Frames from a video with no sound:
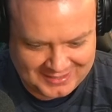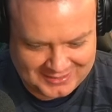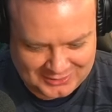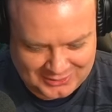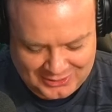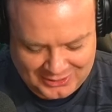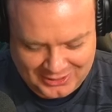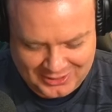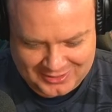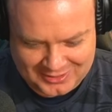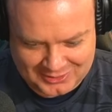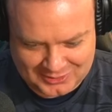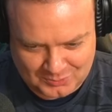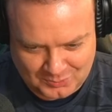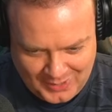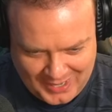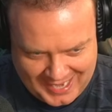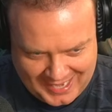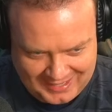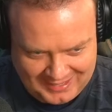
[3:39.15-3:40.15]
has occurred
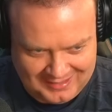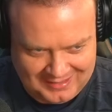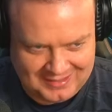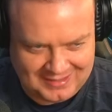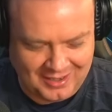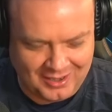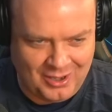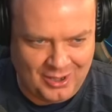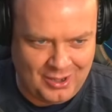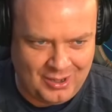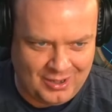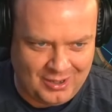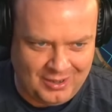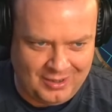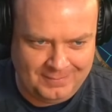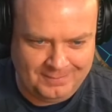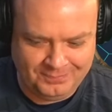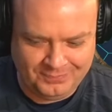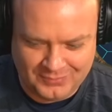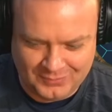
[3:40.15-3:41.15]
as well
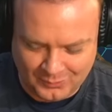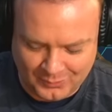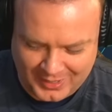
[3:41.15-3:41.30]
or